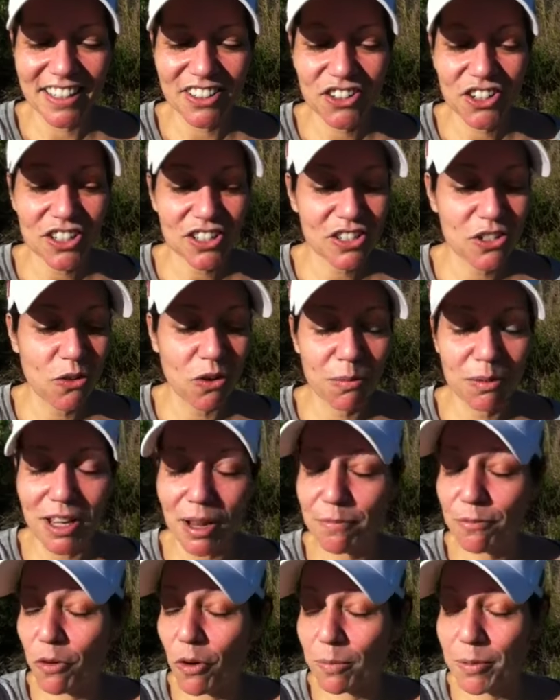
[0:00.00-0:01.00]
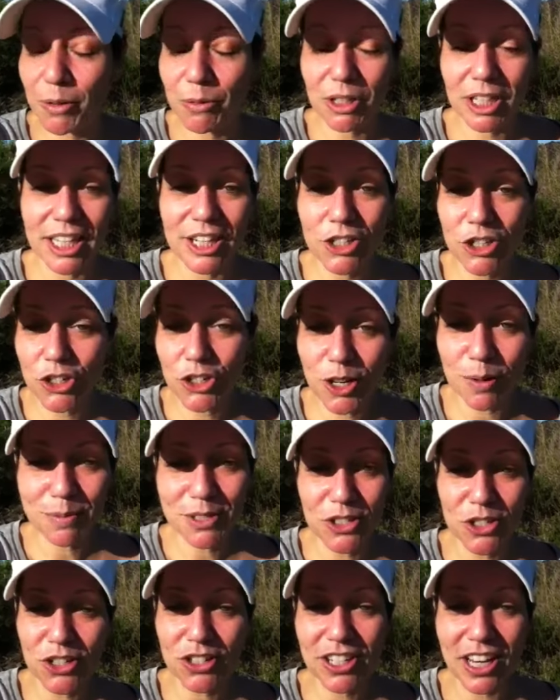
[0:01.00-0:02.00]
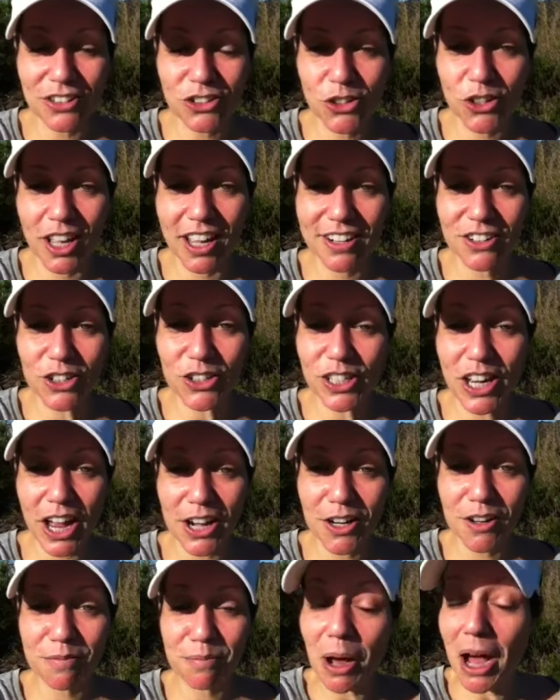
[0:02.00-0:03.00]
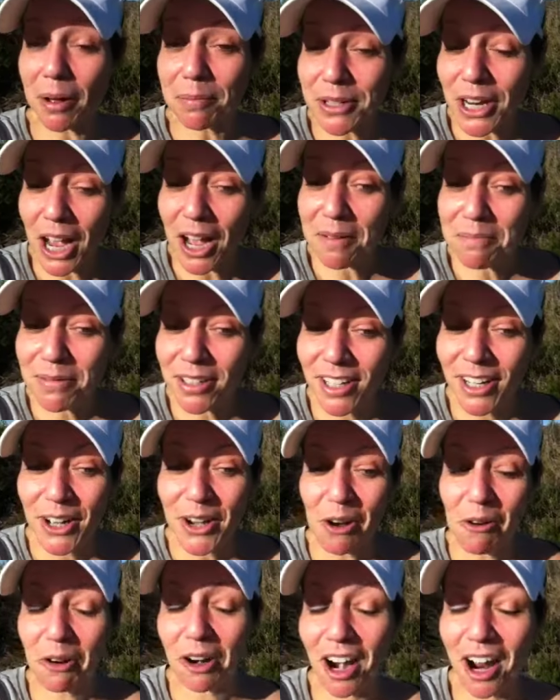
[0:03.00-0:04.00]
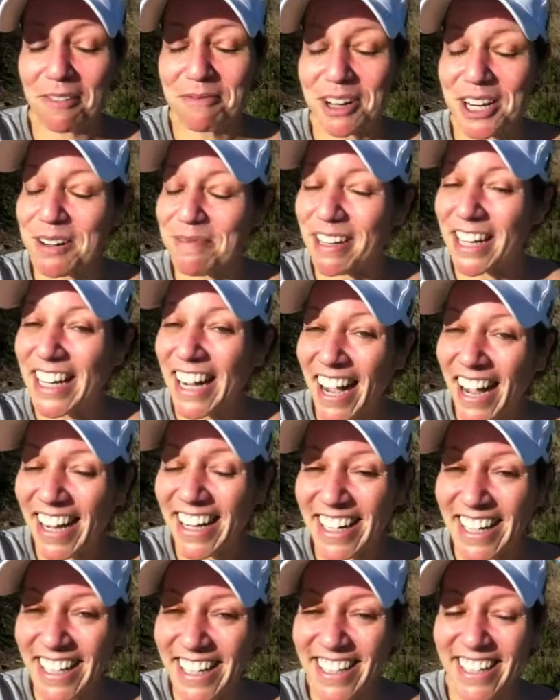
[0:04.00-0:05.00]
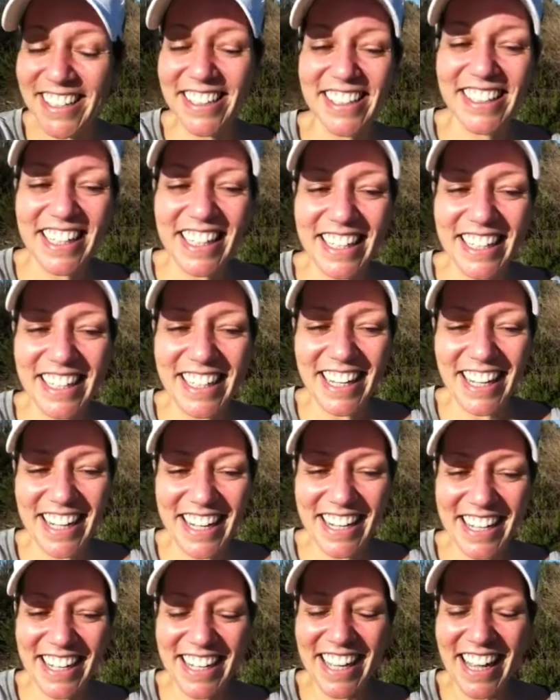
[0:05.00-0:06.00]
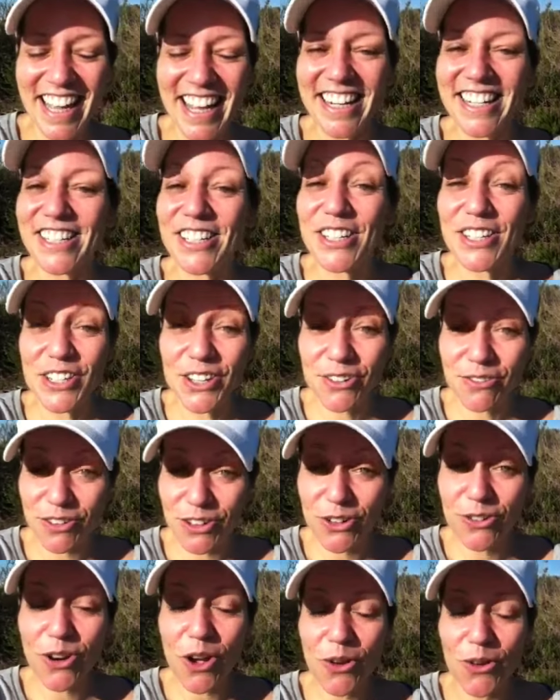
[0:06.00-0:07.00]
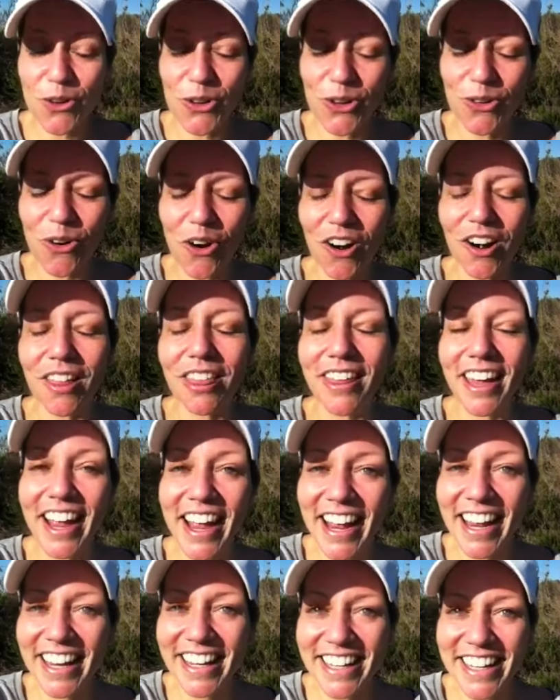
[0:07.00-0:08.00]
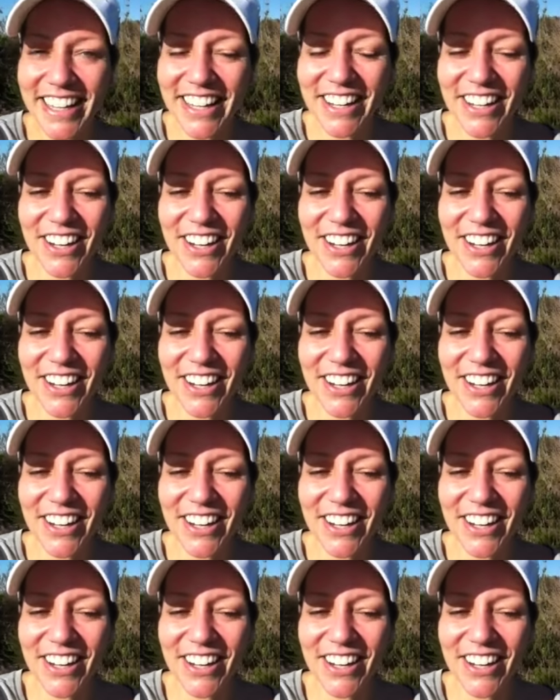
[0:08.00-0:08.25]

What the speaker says: just normally I'm forming relationships, and just yesterday it just kind of popped up where I'm going to be guided, and you know who you are. Thank